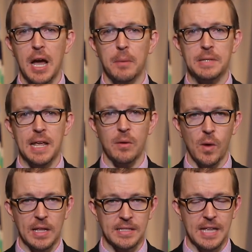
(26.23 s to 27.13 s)
update
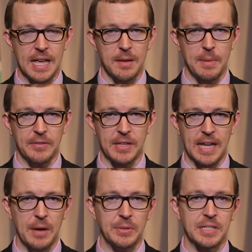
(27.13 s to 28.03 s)
Wednesday about the
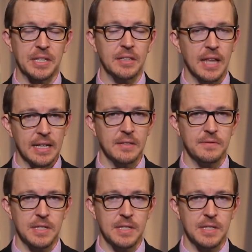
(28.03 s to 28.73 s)
county's collective